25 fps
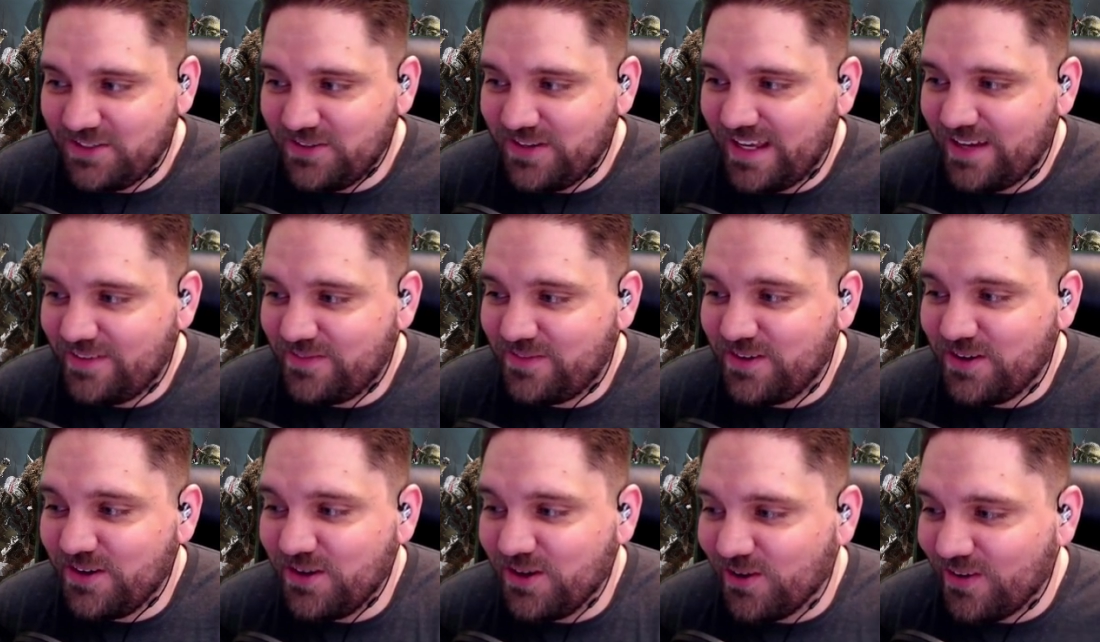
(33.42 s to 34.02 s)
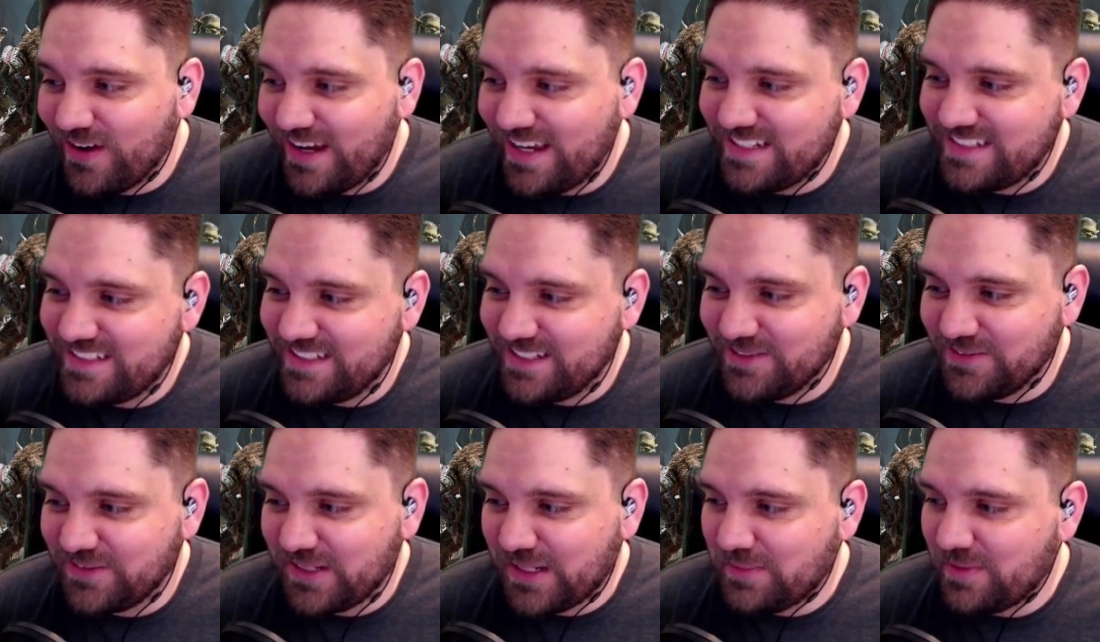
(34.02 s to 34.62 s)
And you have no
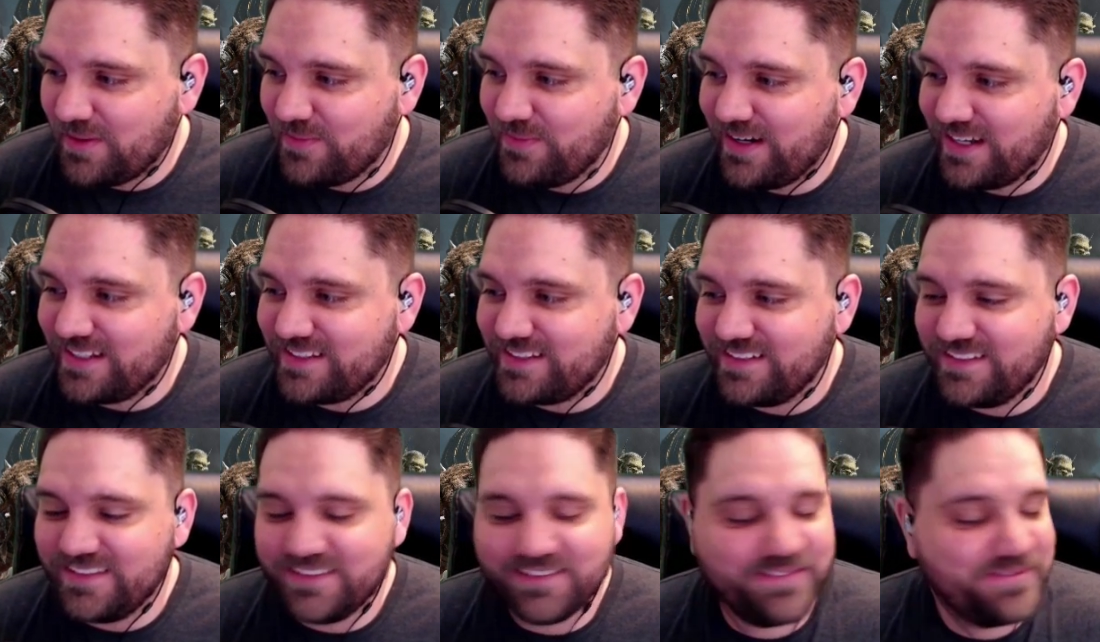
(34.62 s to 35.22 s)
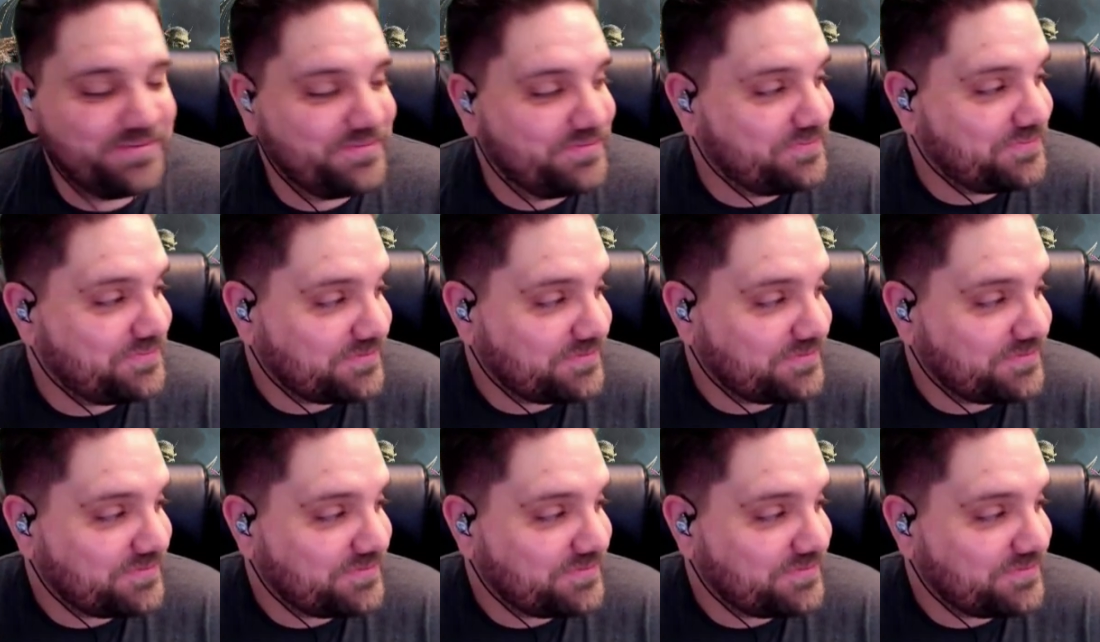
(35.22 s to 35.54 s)
idea what I'm about to do.